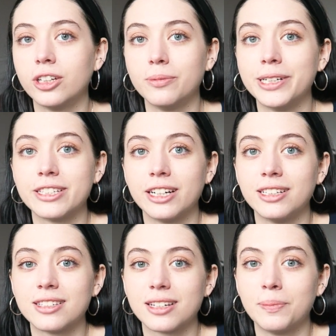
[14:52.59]
your
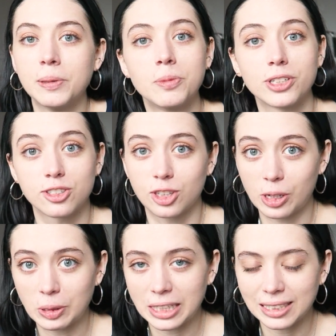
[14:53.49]
business a bit more
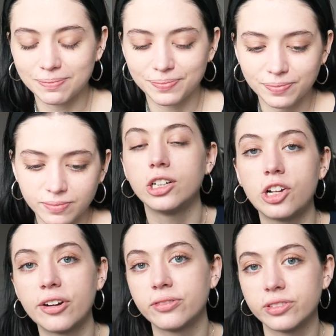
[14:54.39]
slowly. A
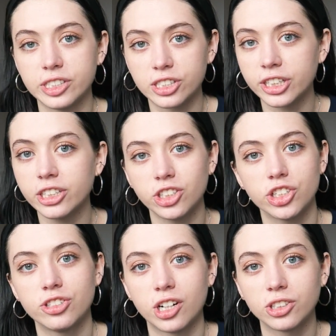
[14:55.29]
lot of research
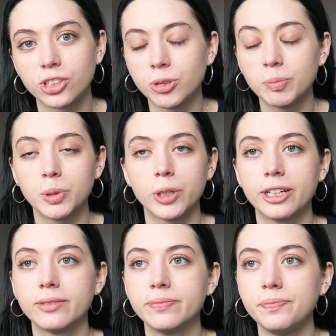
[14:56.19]
is also
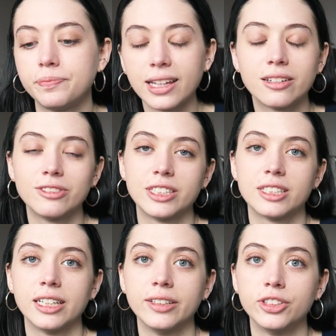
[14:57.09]
important. I love
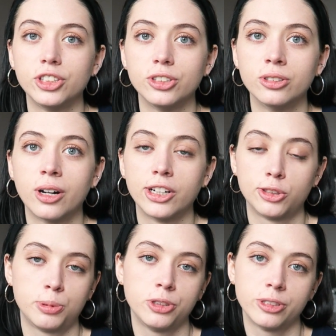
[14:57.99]
listening to
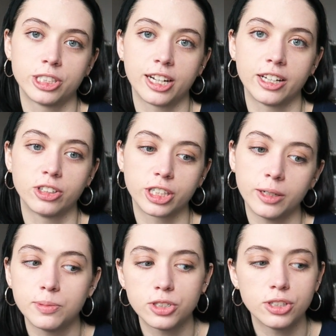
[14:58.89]
entrepreneurs that I look
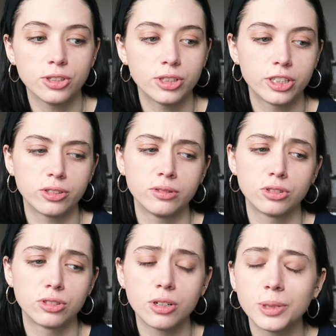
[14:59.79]
up to. There are
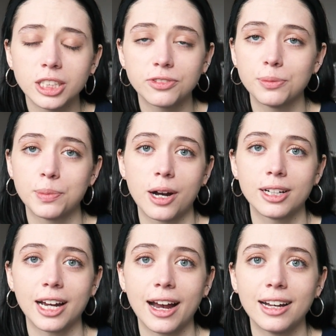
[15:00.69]
so many different
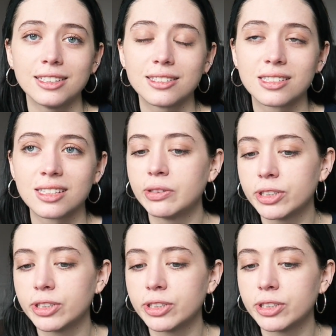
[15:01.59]
podcasts and